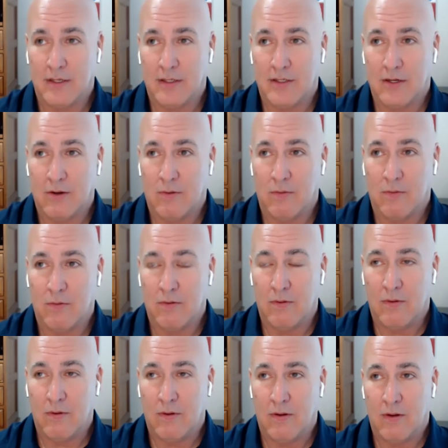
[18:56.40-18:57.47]
so
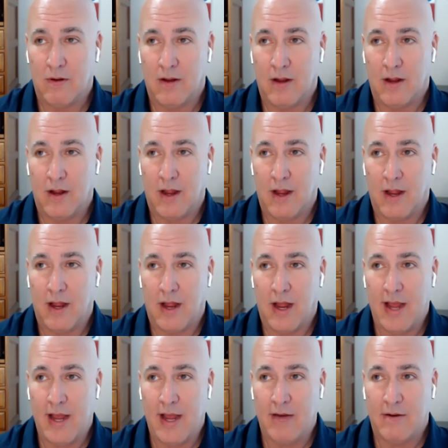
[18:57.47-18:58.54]

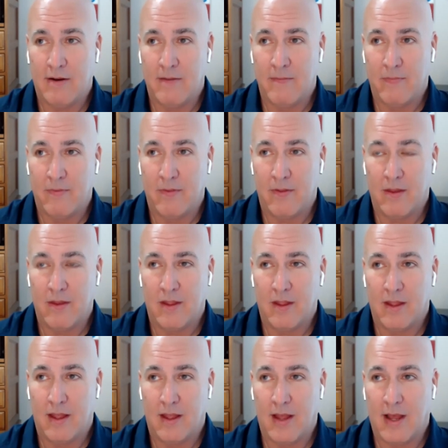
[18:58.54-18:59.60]
I had,
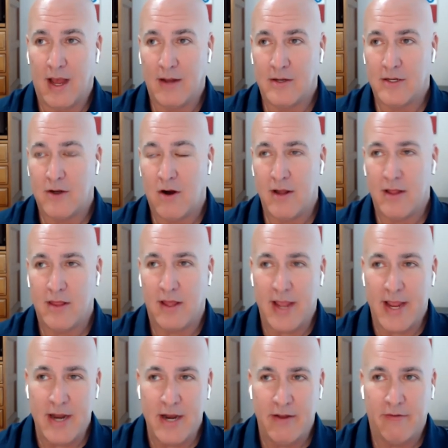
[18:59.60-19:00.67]
I'd started the
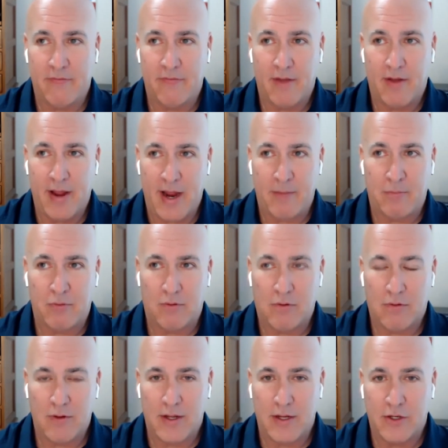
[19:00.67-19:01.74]
end of
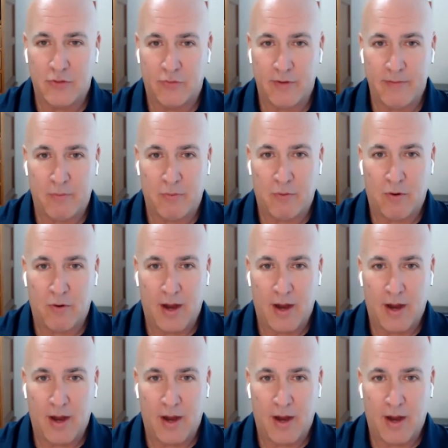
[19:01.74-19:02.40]
April in Shreveport.